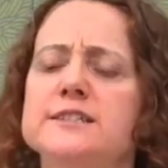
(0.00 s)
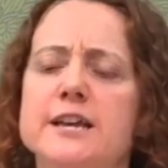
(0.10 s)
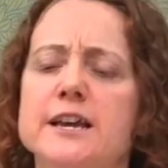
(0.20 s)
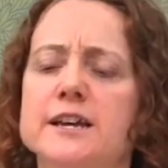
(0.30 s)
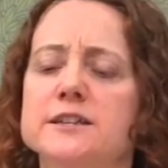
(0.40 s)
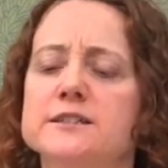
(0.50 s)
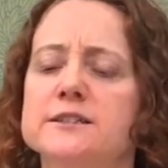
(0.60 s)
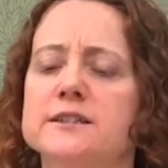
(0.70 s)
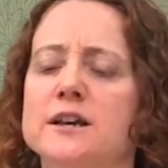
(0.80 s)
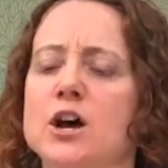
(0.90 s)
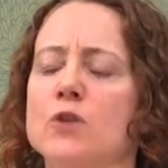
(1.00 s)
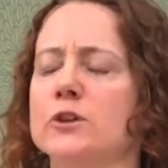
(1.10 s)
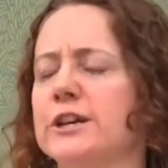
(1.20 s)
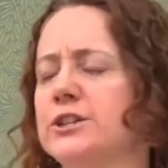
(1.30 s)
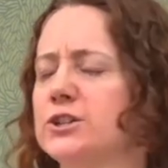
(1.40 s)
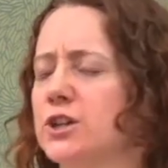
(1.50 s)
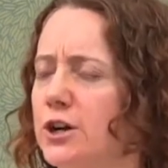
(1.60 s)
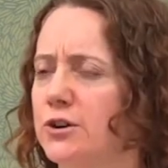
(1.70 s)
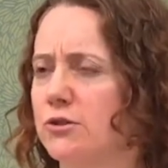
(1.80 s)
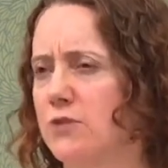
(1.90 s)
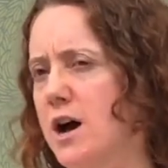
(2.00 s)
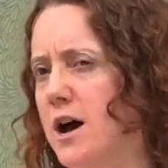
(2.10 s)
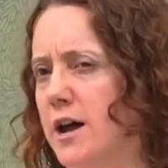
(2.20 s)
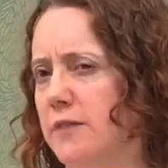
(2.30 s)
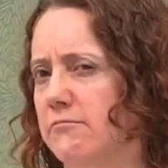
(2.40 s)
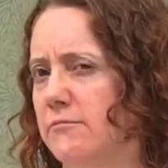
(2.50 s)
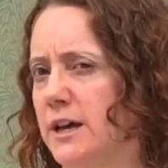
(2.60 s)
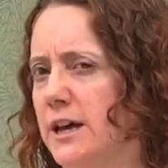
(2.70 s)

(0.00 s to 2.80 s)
things really deterred crime,